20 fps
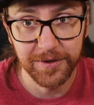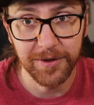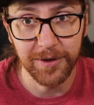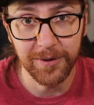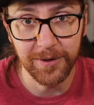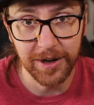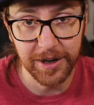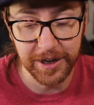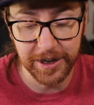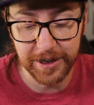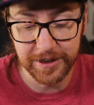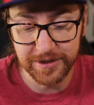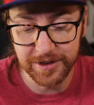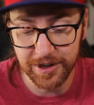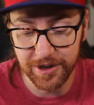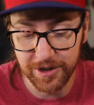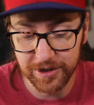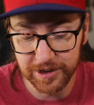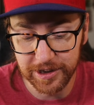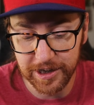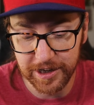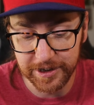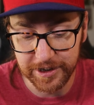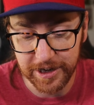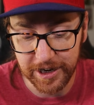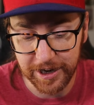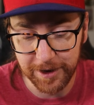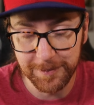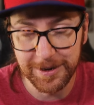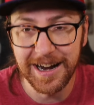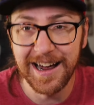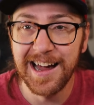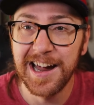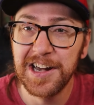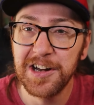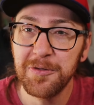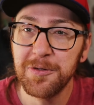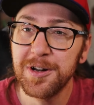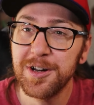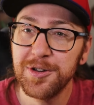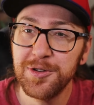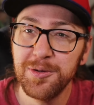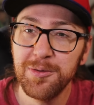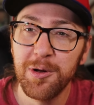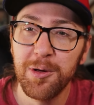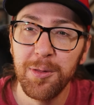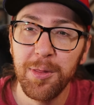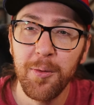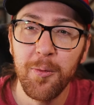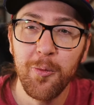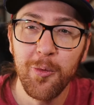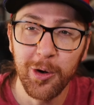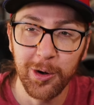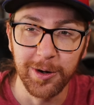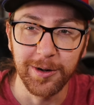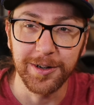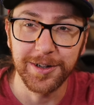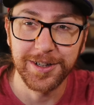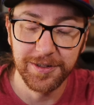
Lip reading: for running as an online game, and I don't want to do all the work